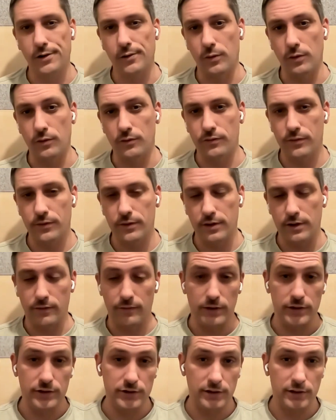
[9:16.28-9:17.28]
with
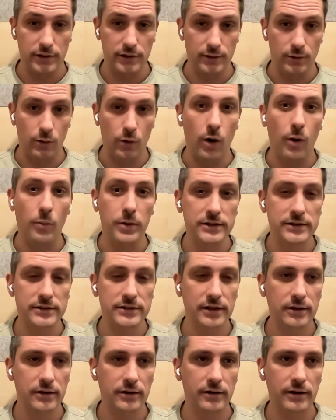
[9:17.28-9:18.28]
eventually lower bids
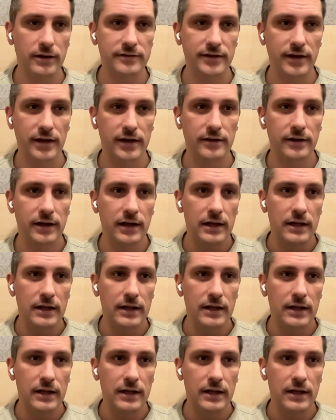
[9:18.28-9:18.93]
than on exact.